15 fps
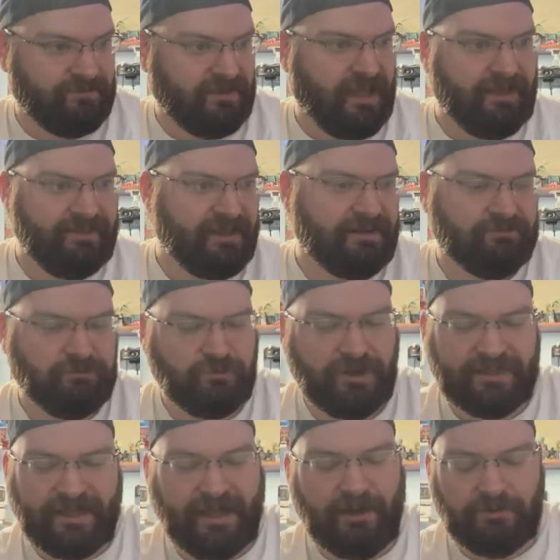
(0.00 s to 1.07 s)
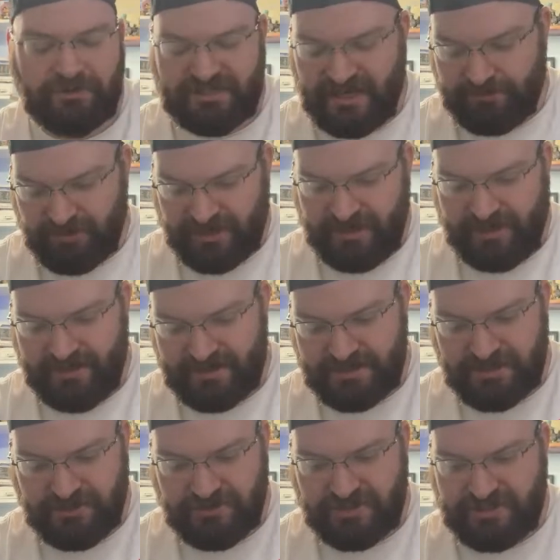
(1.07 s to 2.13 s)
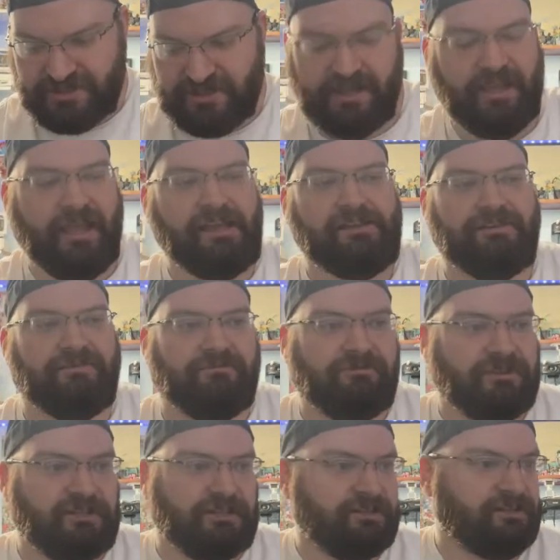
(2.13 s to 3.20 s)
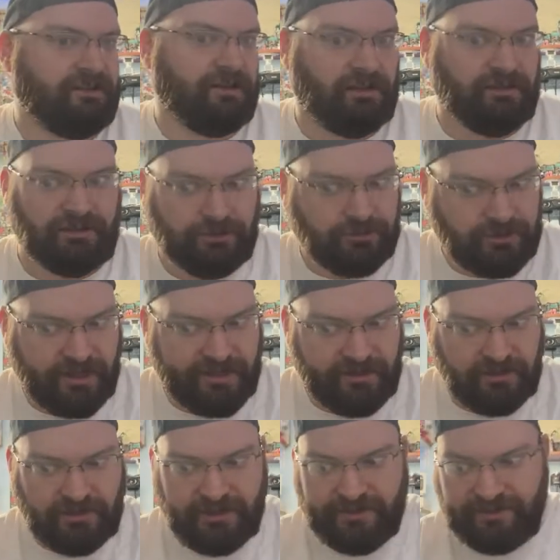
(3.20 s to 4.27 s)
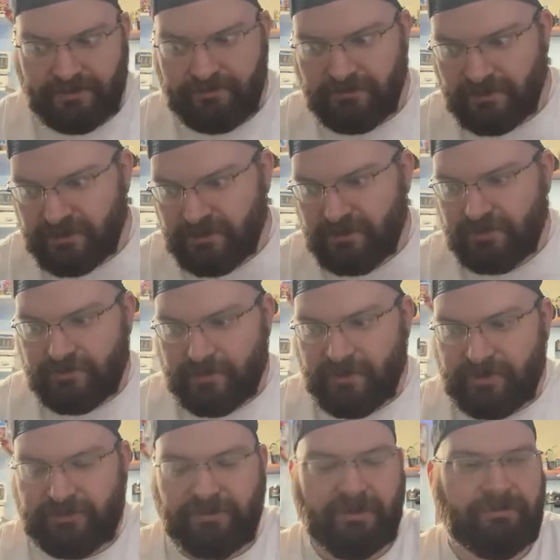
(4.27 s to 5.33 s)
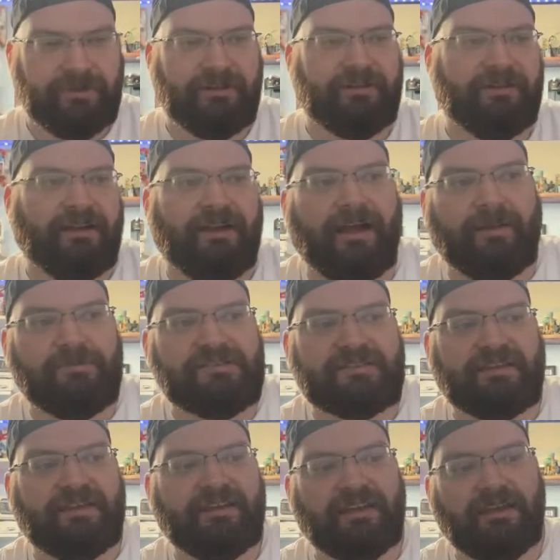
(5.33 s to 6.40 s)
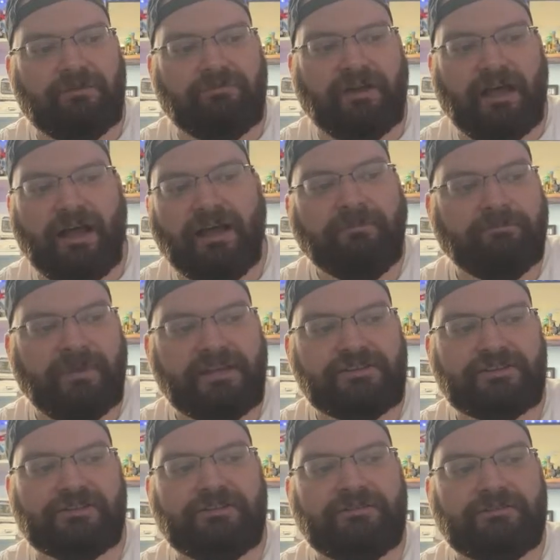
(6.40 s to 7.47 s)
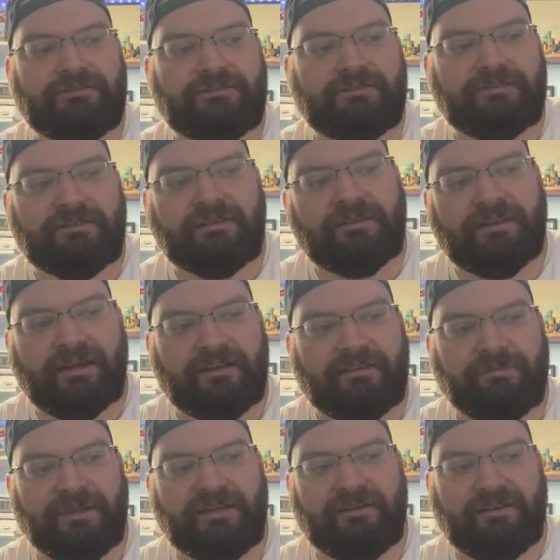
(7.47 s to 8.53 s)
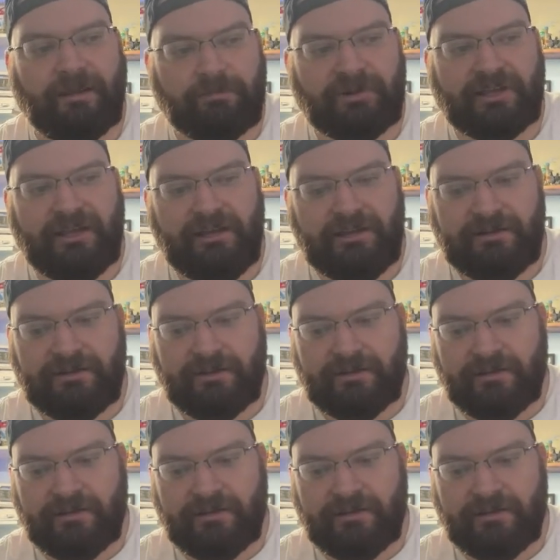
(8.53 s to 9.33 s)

And then with how deprecate is used in colloquialism for most people, I'm just like, if I mention that it's being deprecated,